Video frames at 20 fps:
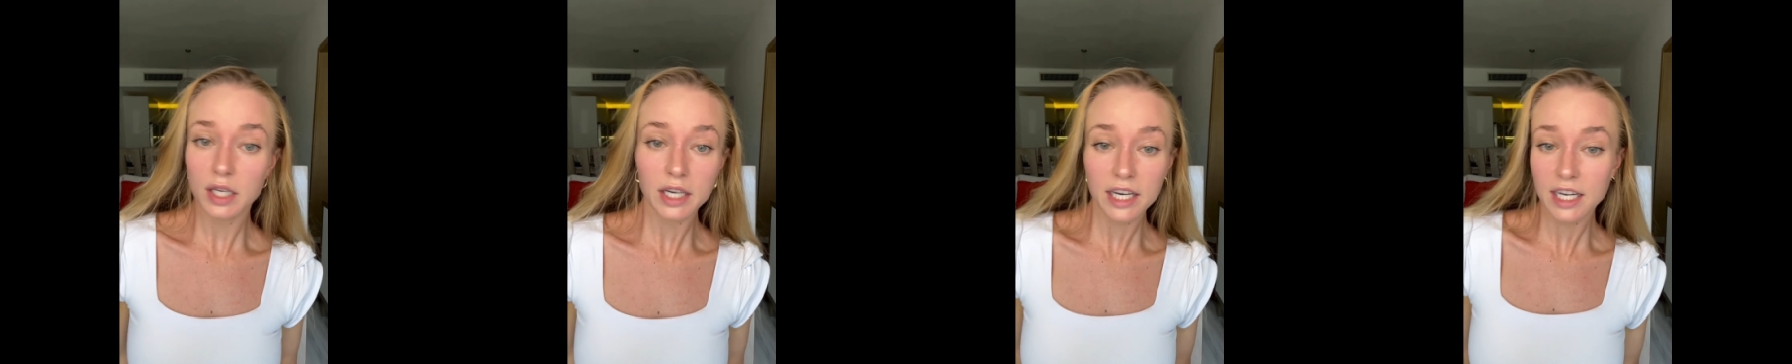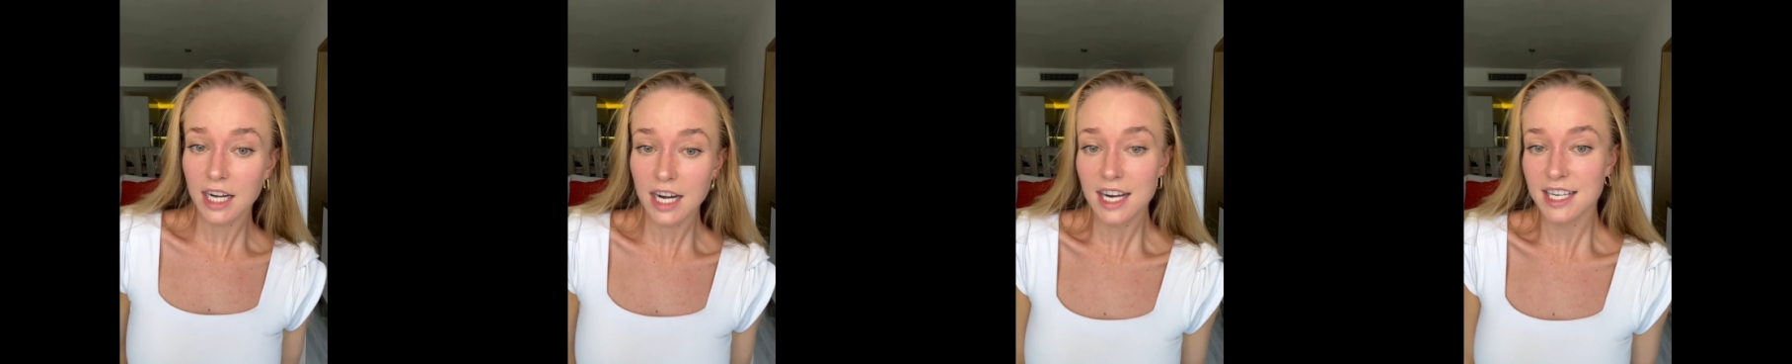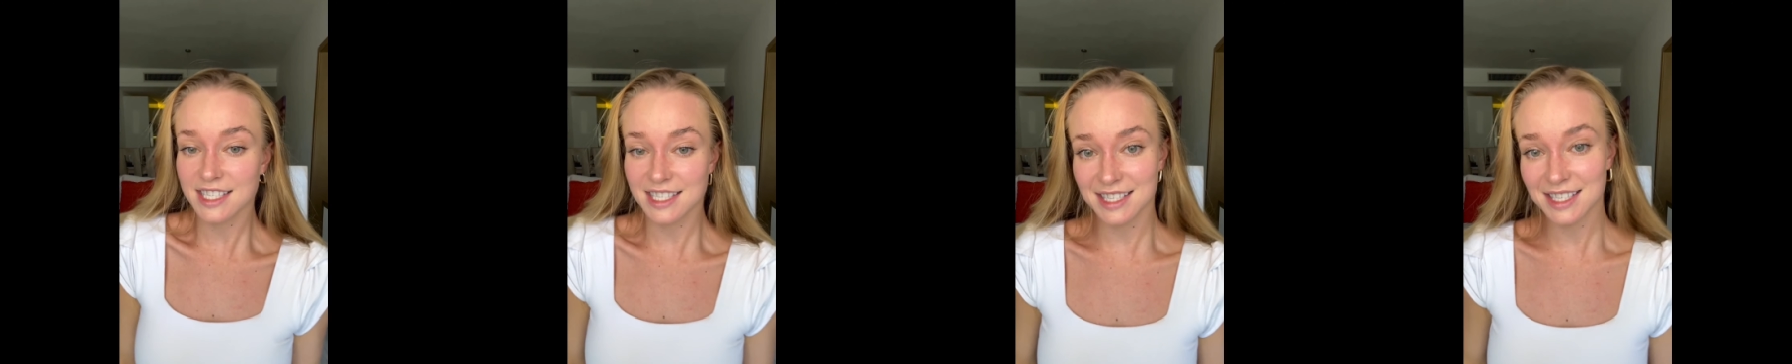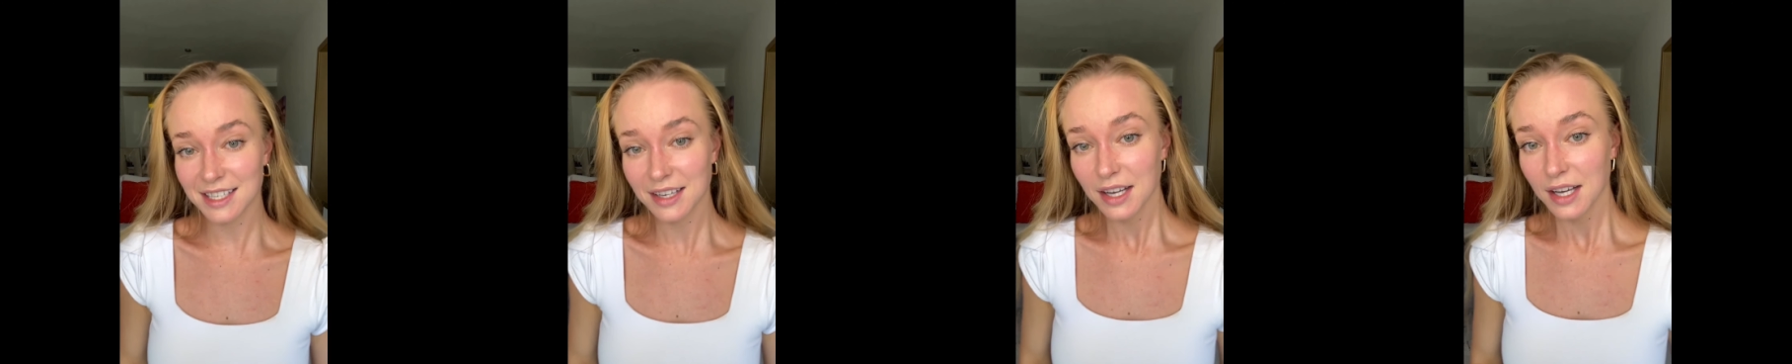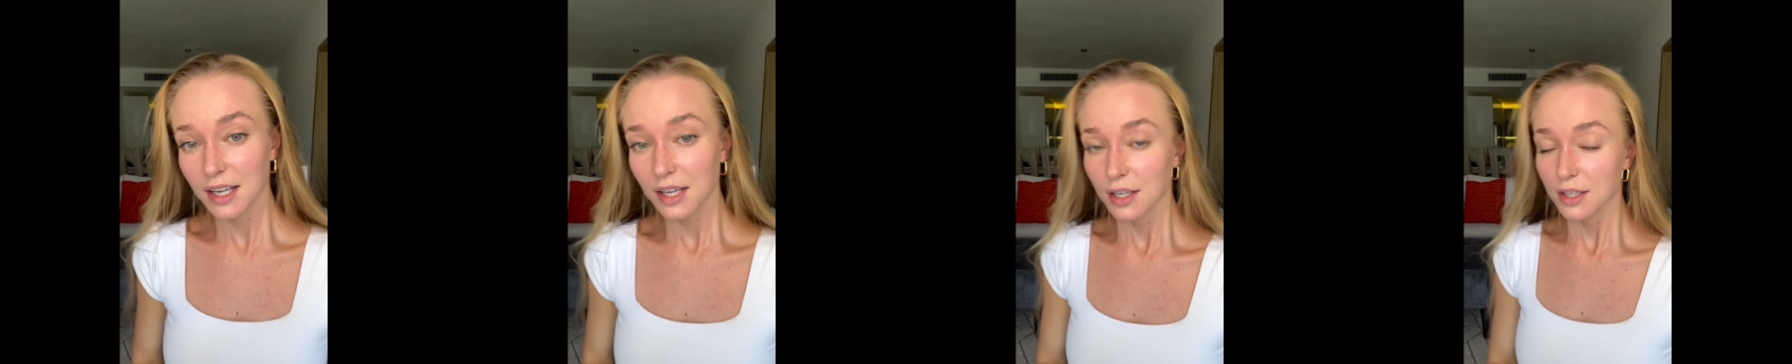is,
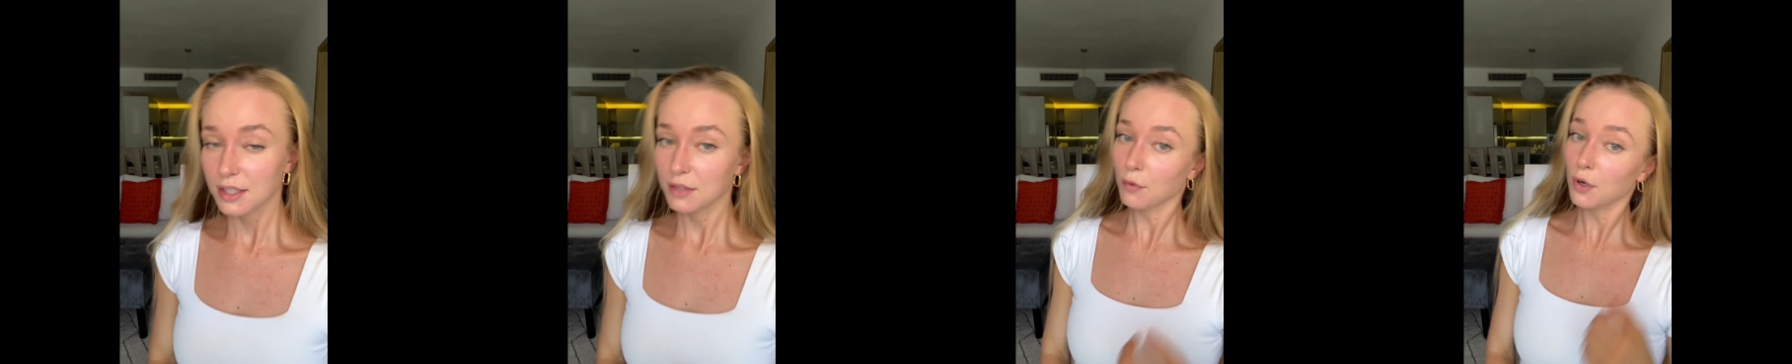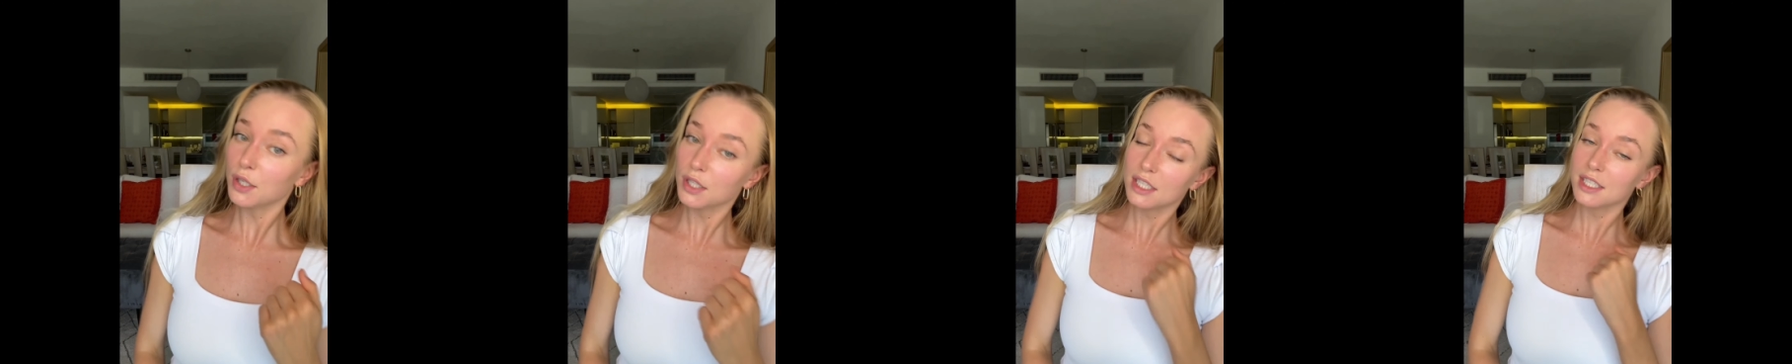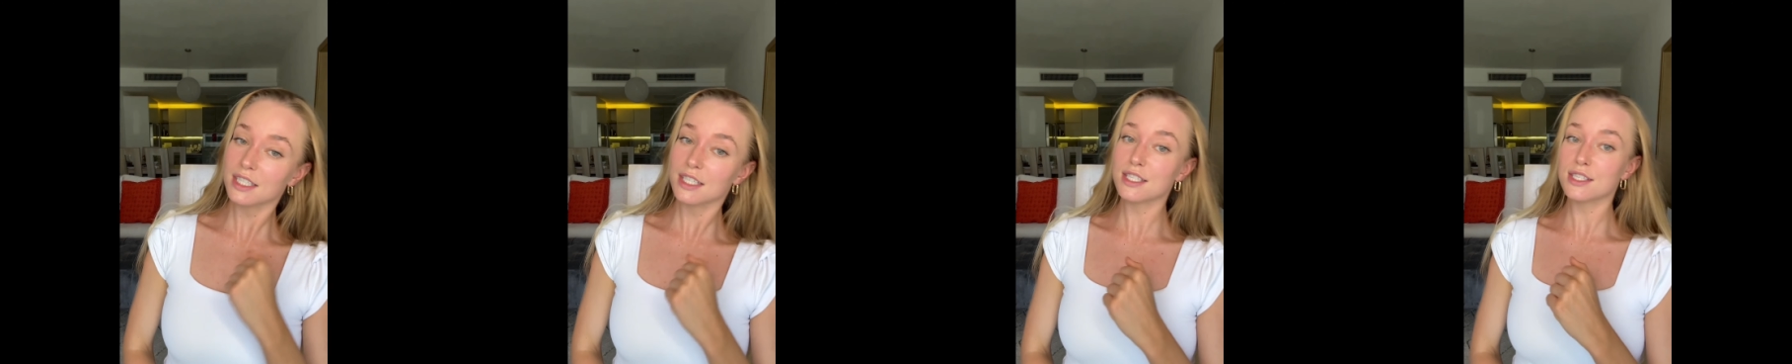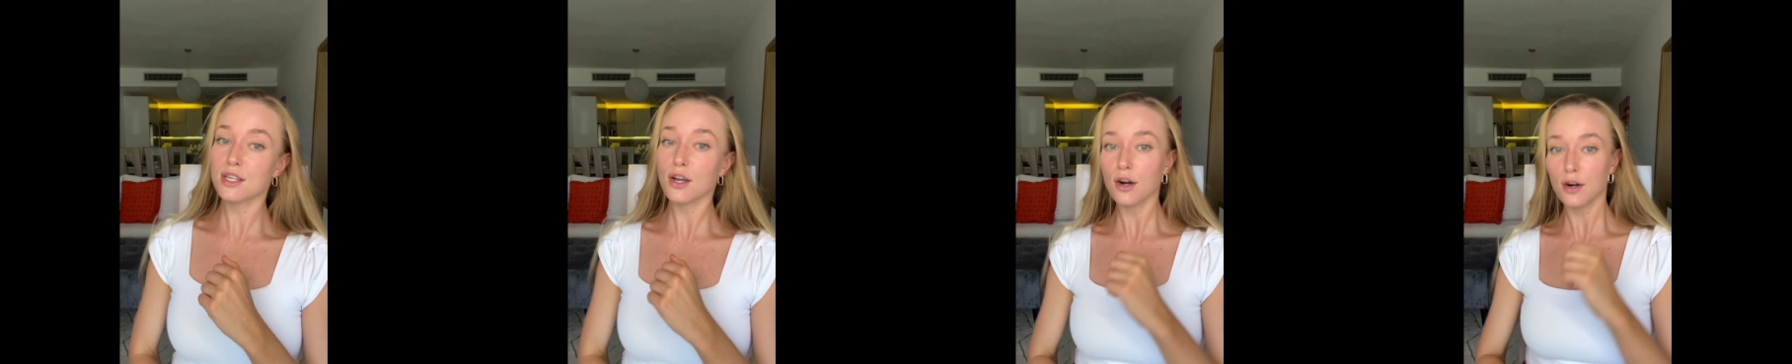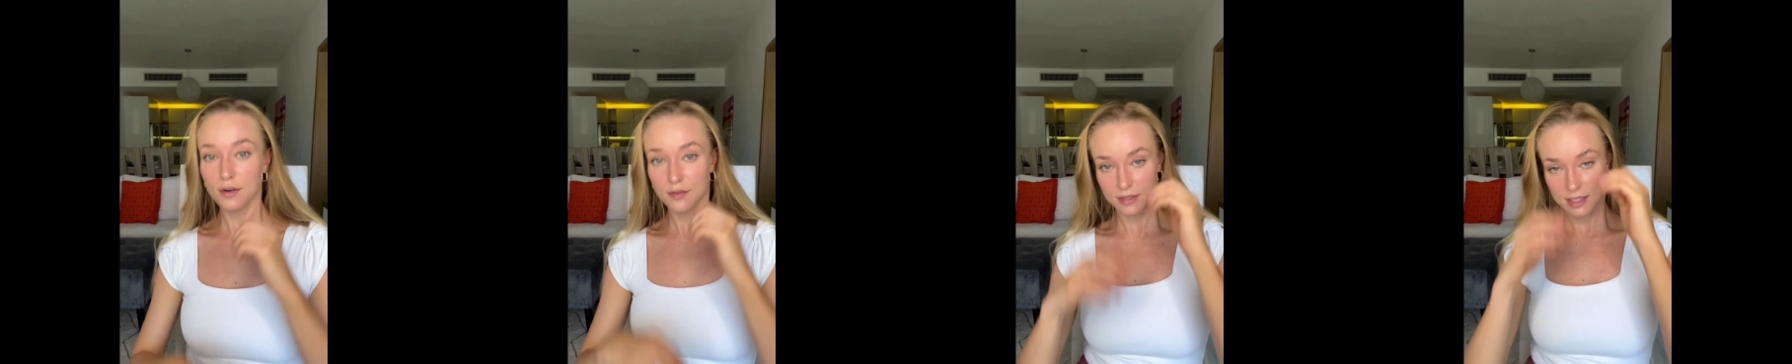what it
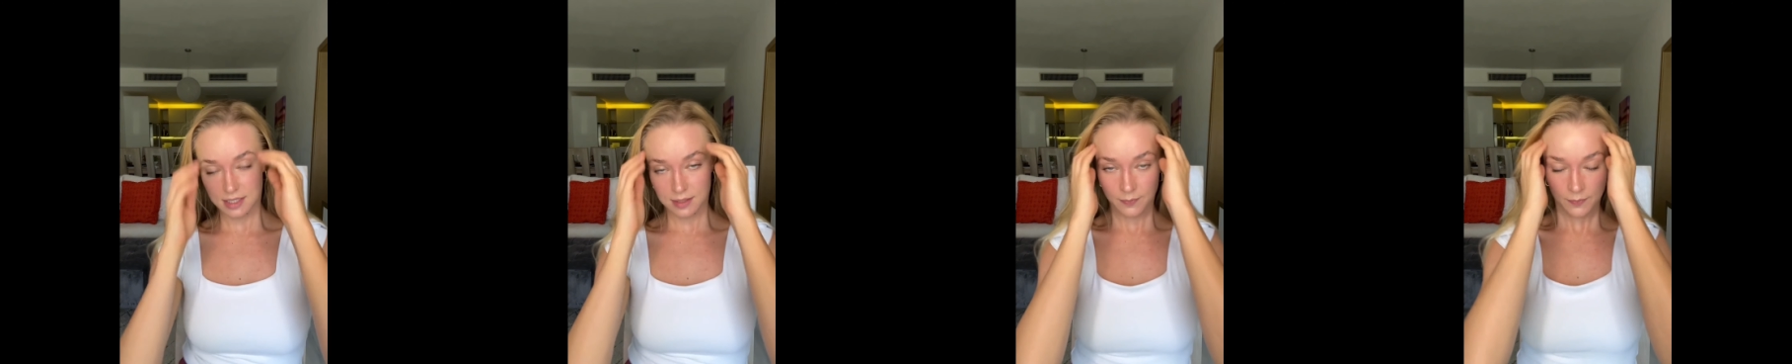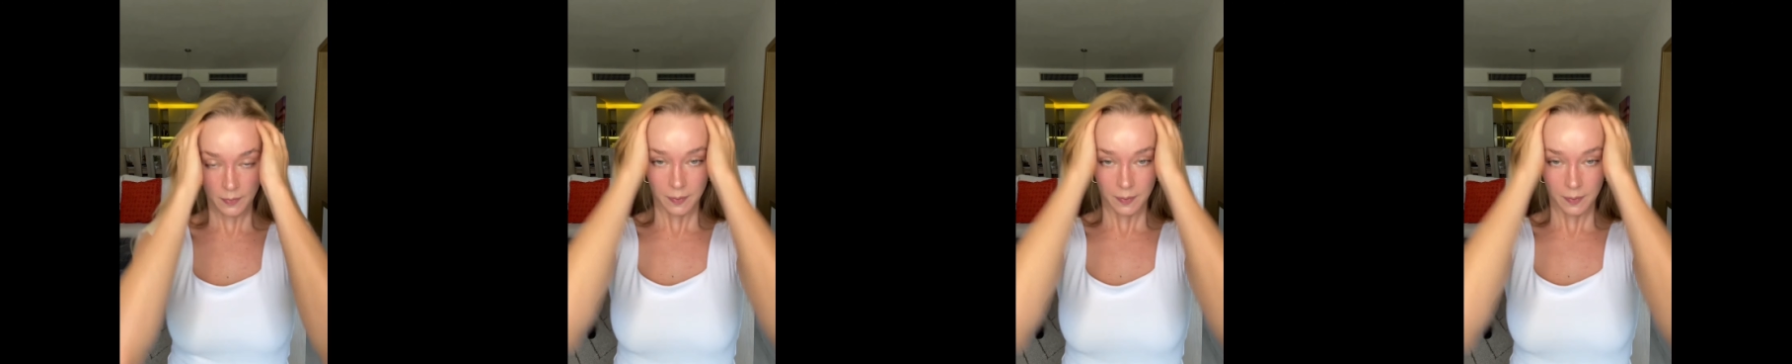deserves.